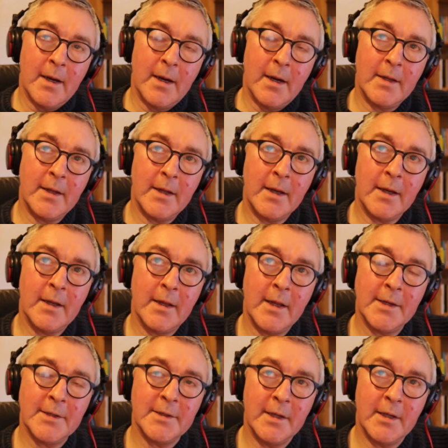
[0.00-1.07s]
I think a
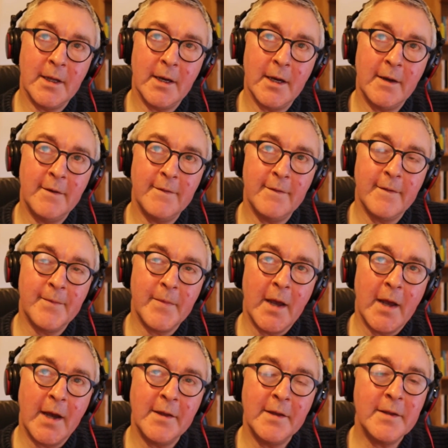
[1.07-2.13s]
lesson in life
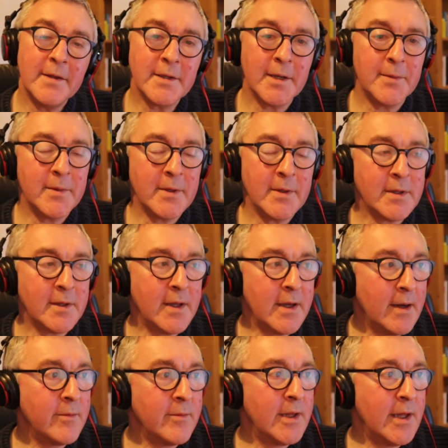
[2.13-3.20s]
I think there's a there's a
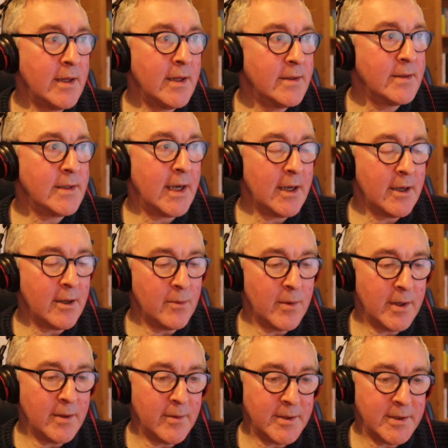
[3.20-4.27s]
thing I'm really
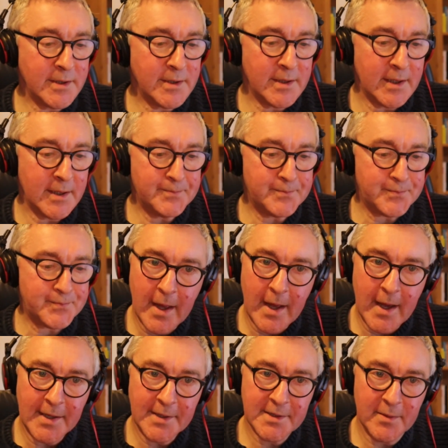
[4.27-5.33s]
taken with, which is the
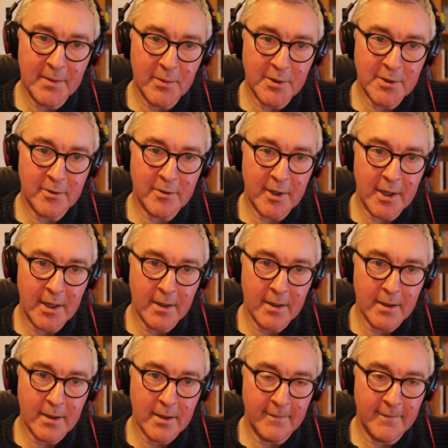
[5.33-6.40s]
asymmetry
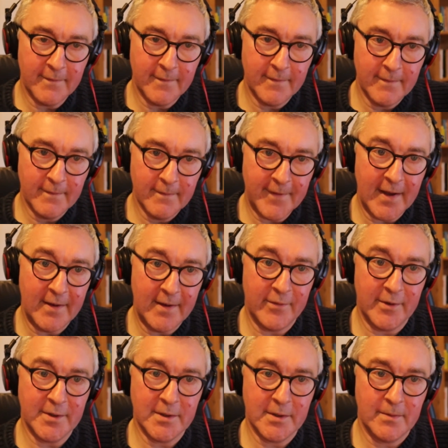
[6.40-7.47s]
of
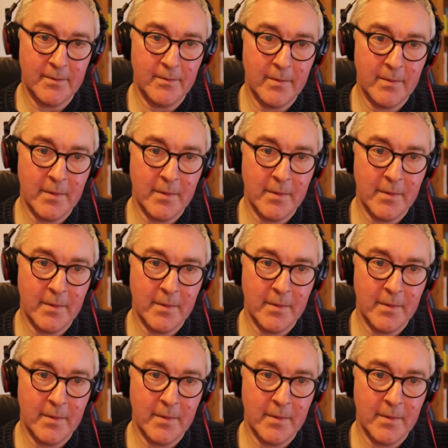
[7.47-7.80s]
favors,